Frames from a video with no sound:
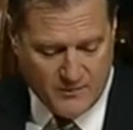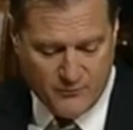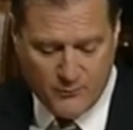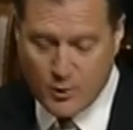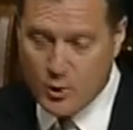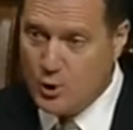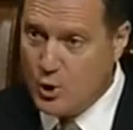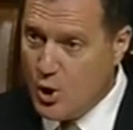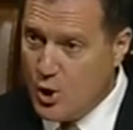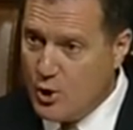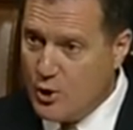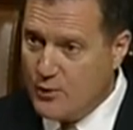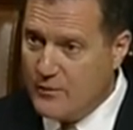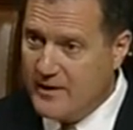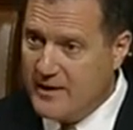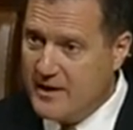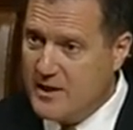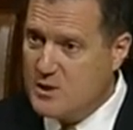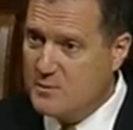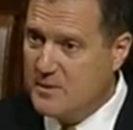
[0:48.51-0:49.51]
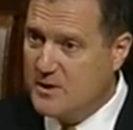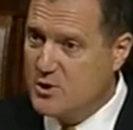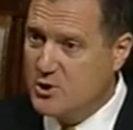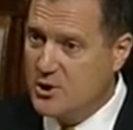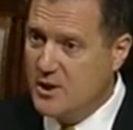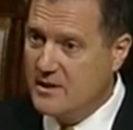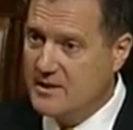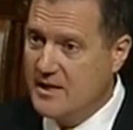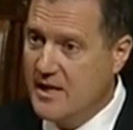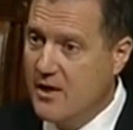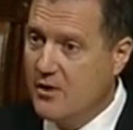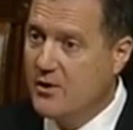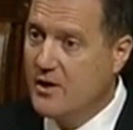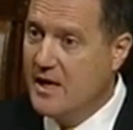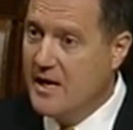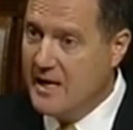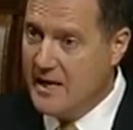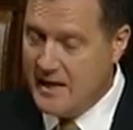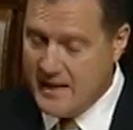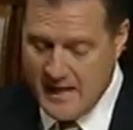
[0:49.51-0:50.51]
for longer than it has been shut down
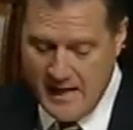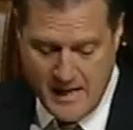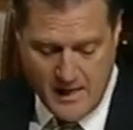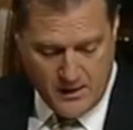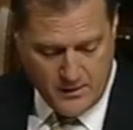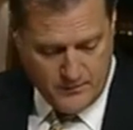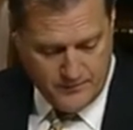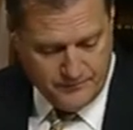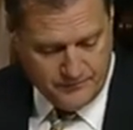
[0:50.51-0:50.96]
now.